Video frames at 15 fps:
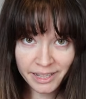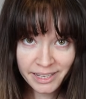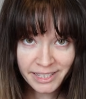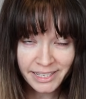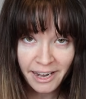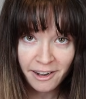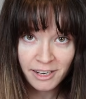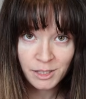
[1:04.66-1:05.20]
to the
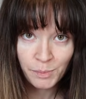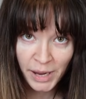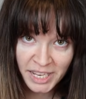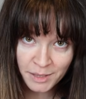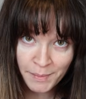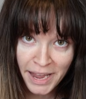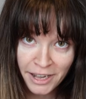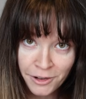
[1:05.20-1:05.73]
Sarah
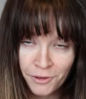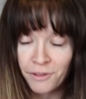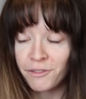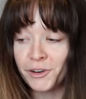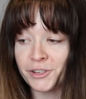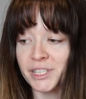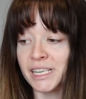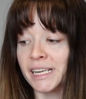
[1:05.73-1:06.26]
Spaceman
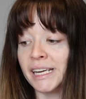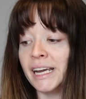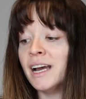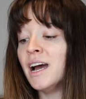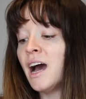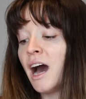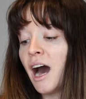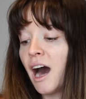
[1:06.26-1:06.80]
University
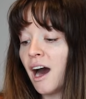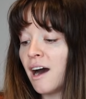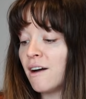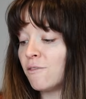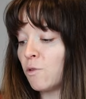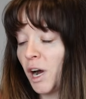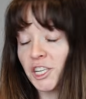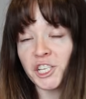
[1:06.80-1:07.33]

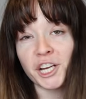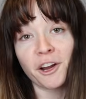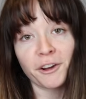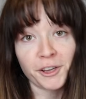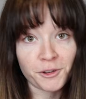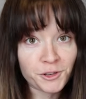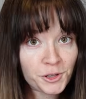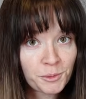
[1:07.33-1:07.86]
of watching her
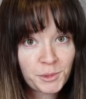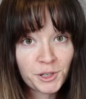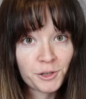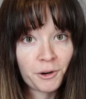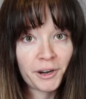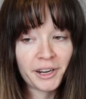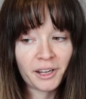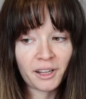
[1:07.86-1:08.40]
YouTube
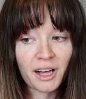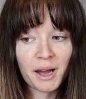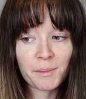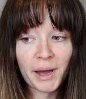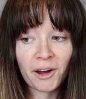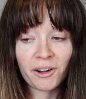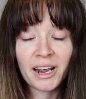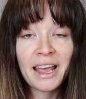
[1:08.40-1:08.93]
tutorial
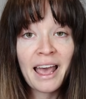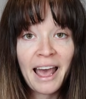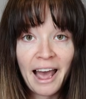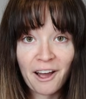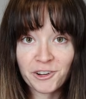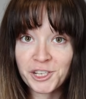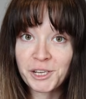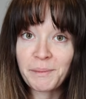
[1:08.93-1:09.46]
about
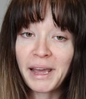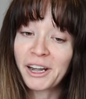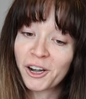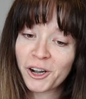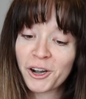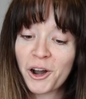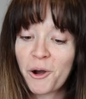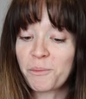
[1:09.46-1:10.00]
how she made
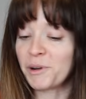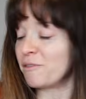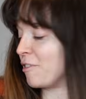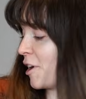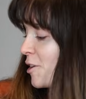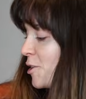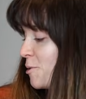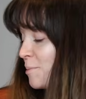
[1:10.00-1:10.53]
her open
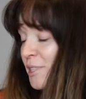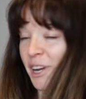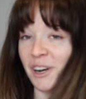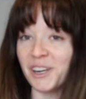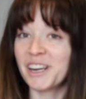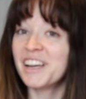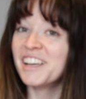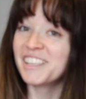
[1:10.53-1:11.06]
front hoop
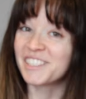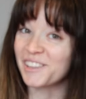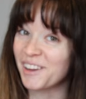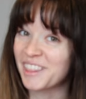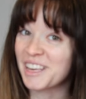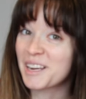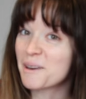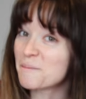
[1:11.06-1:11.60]
skirt, so
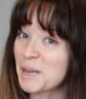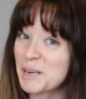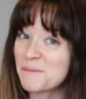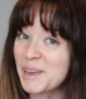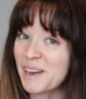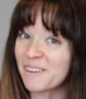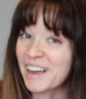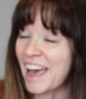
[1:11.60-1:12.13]
I think I'm gonna
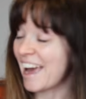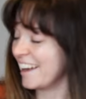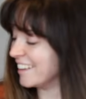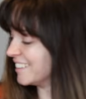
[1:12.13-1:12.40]
be okay.